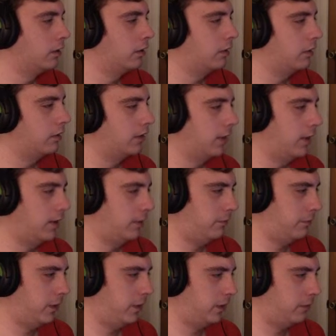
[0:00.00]
Go to the
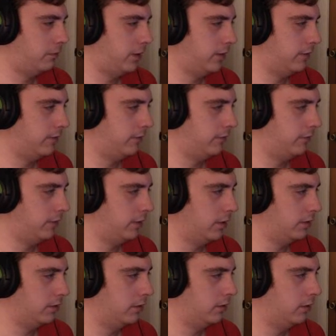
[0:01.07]
Haunted Rock west of the
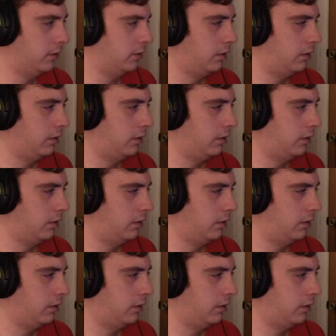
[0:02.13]
village.